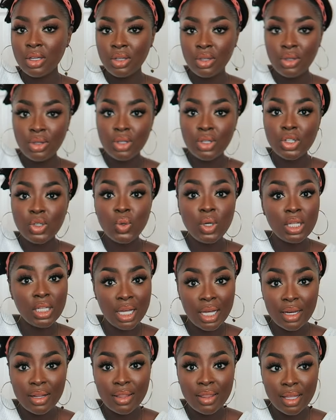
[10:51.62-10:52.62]
You can do a
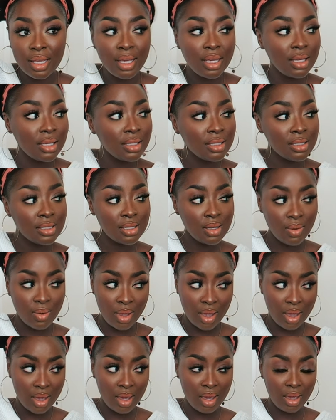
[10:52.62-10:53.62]
lot of things,
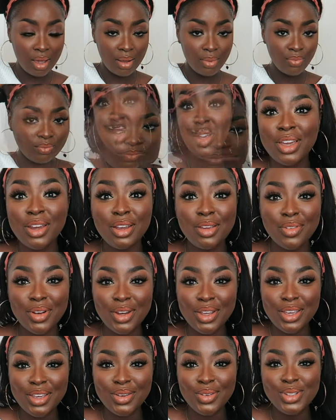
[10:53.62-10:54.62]
okay? Very,
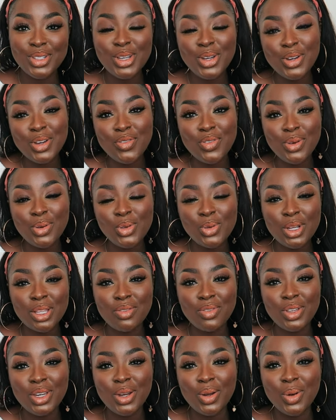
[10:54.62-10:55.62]
very cute. So if you enjoyed the
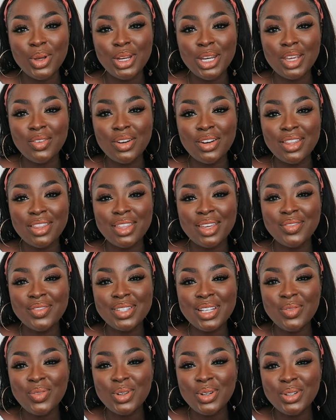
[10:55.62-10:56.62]
video, I want you to give it a thumbs
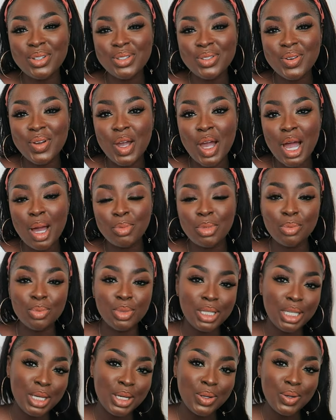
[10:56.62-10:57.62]
up and also comment
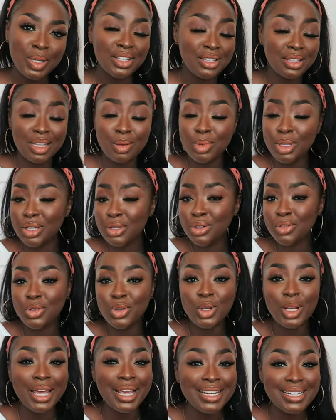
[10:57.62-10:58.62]
below. Let me know if you
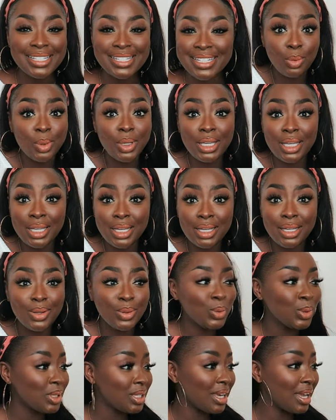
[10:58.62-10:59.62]
liked the wig
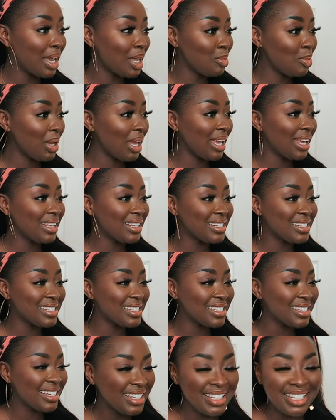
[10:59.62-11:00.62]
or the headbands.
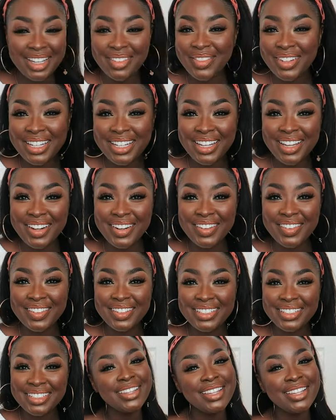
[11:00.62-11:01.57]
Let me know.